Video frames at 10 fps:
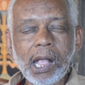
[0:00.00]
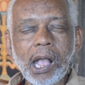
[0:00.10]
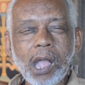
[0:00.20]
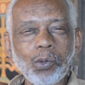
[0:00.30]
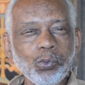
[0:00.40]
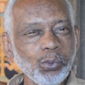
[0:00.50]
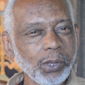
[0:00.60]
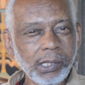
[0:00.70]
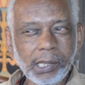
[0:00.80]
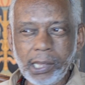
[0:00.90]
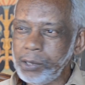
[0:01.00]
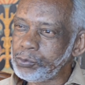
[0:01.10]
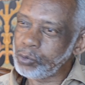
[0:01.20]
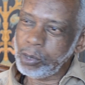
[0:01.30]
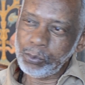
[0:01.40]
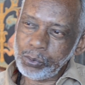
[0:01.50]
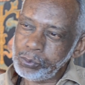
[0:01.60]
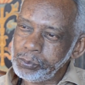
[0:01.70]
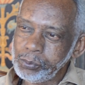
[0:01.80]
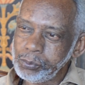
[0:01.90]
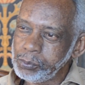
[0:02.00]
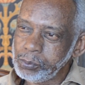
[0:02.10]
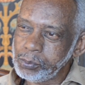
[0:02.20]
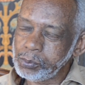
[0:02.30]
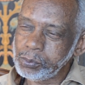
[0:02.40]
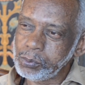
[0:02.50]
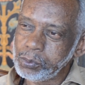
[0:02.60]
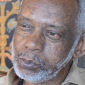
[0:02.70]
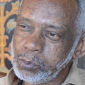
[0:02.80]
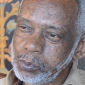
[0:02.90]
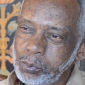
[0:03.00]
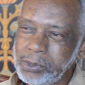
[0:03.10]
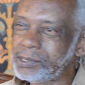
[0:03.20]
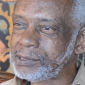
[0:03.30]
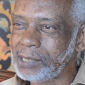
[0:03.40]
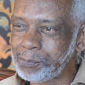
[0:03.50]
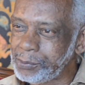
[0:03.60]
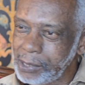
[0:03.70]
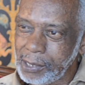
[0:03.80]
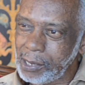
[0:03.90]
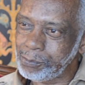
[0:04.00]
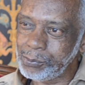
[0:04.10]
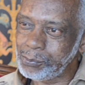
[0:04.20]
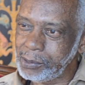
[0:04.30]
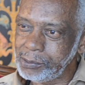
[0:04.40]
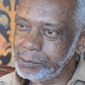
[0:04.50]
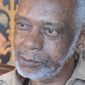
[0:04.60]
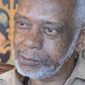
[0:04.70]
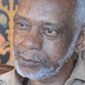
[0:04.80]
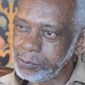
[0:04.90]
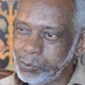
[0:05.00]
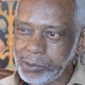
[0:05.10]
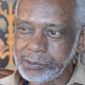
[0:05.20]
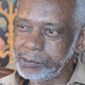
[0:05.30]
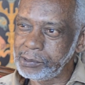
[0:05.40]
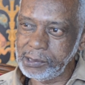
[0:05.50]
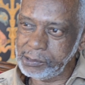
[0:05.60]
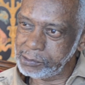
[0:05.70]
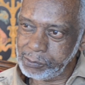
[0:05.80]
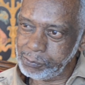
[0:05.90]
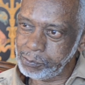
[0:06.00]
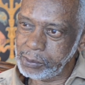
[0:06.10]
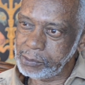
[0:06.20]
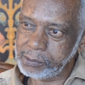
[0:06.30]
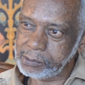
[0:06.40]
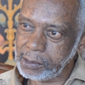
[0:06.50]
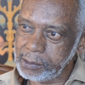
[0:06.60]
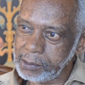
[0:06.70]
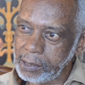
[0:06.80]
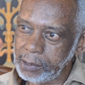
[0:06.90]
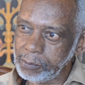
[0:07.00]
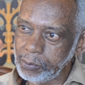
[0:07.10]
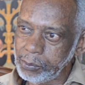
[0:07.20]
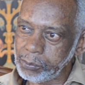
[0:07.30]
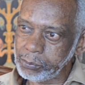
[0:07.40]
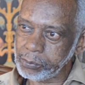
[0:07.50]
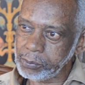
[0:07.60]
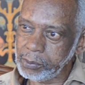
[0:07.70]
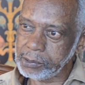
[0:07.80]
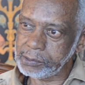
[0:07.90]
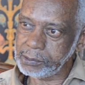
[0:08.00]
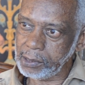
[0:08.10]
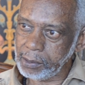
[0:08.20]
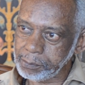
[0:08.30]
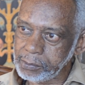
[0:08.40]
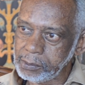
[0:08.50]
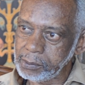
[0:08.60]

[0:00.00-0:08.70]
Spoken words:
I really had trouble with accepting that observation. It wasn't easy for me to say that or accept.